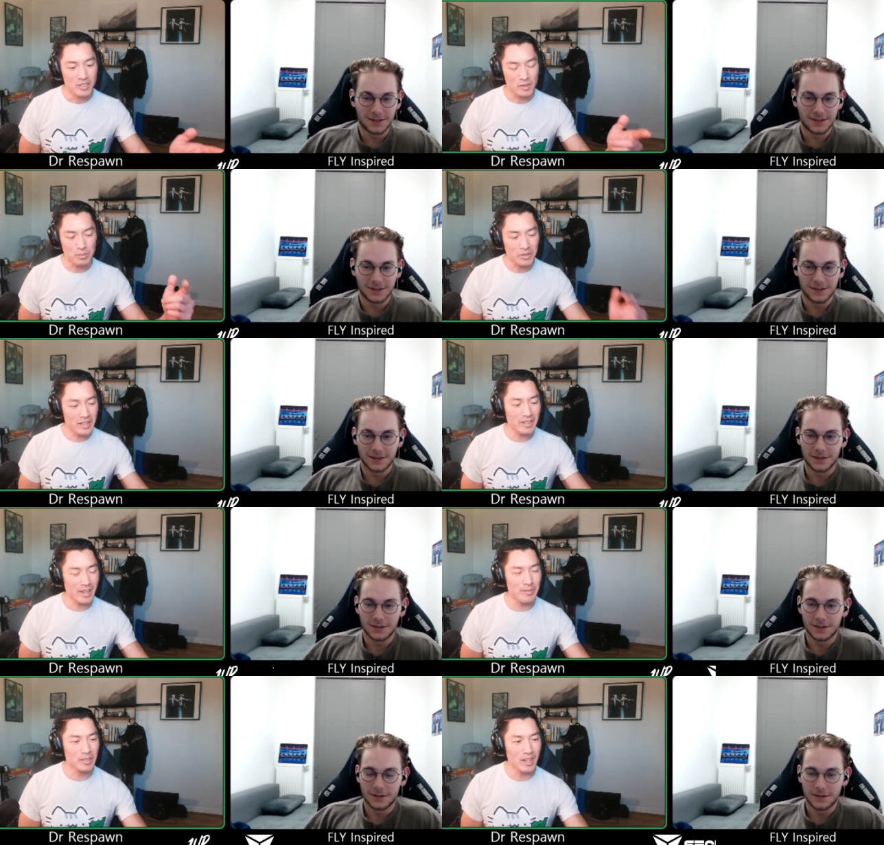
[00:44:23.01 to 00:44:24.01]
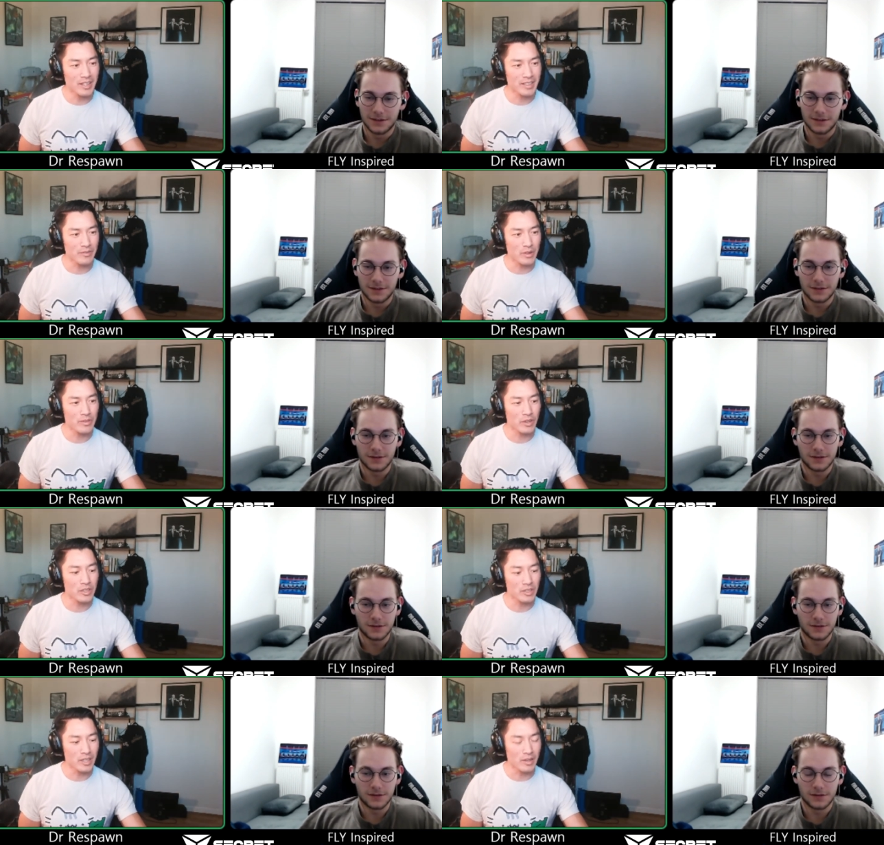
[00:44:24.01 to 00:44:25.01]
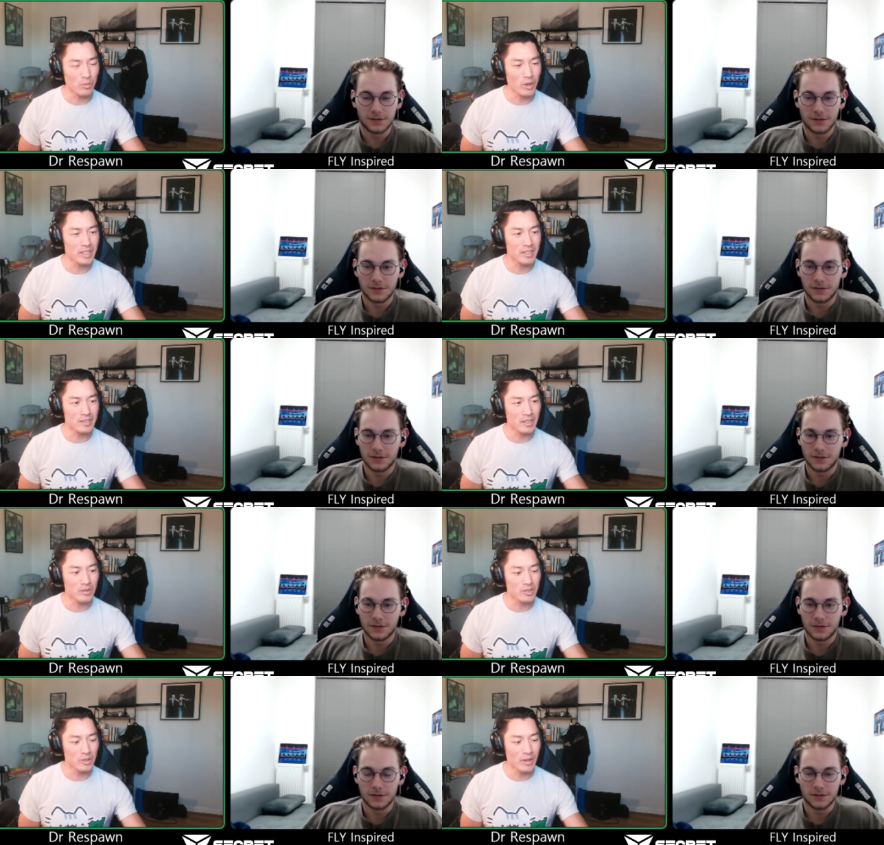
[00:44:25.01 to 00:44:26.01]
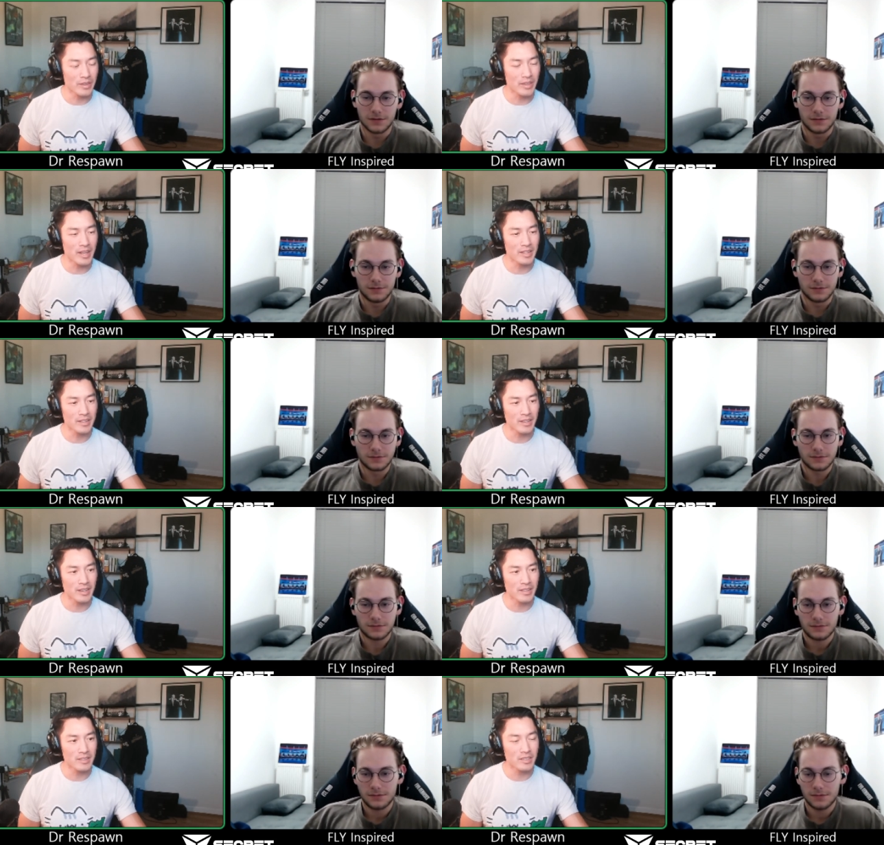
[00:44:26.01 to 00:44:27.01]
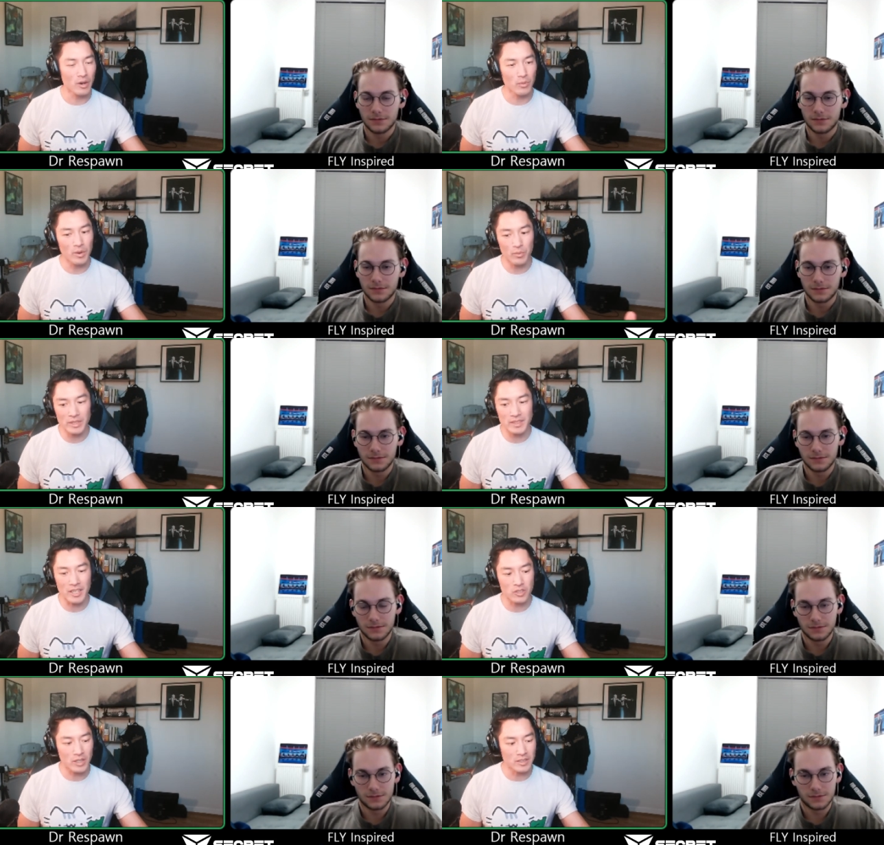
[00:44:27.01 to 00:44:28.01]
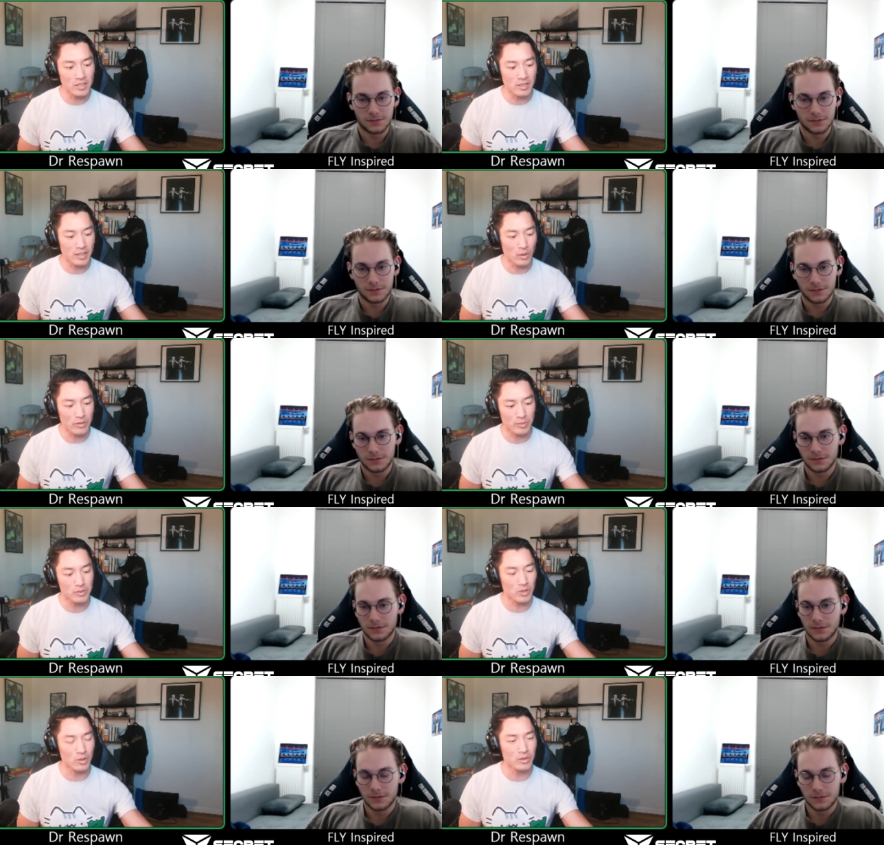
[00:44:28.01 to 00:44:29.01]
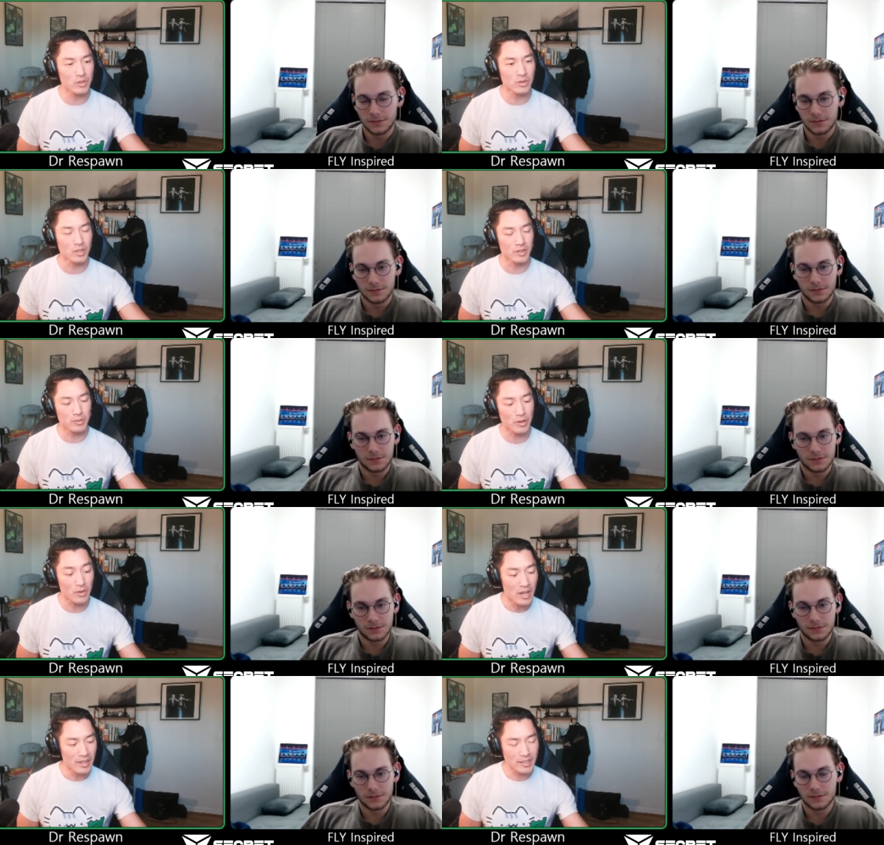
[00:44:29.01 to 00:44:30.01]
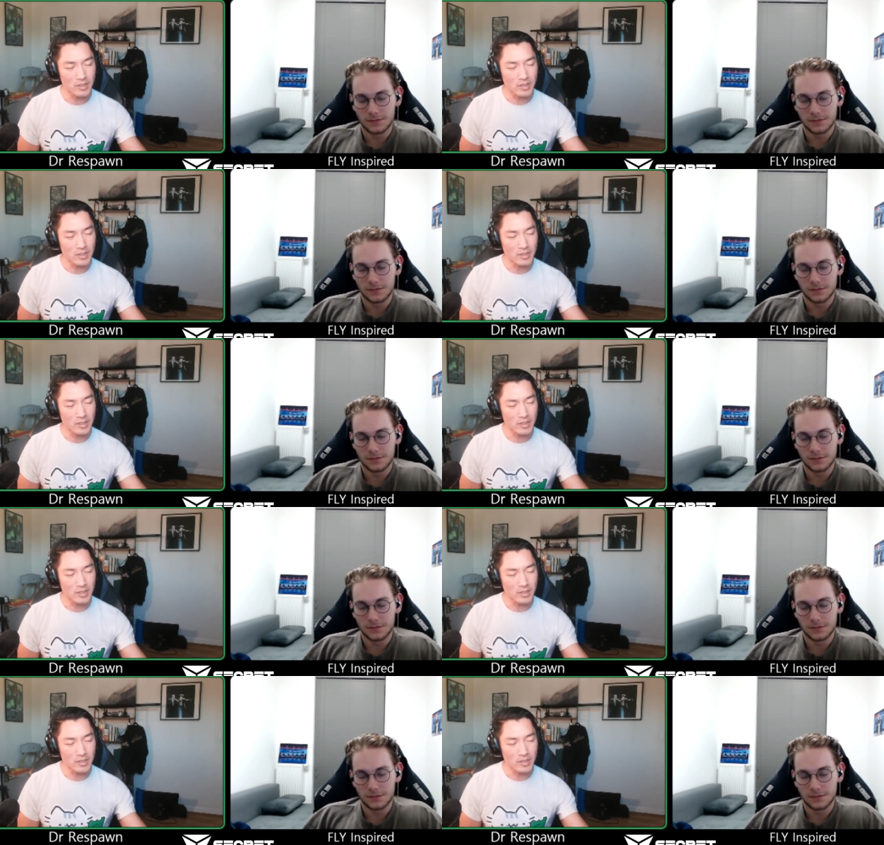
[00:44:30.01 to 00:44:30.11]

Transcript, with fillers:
Speaker 1: just play the game a lot get very very good at what it is that you do and then you know what's that transition like going from solo queue to, to pro that's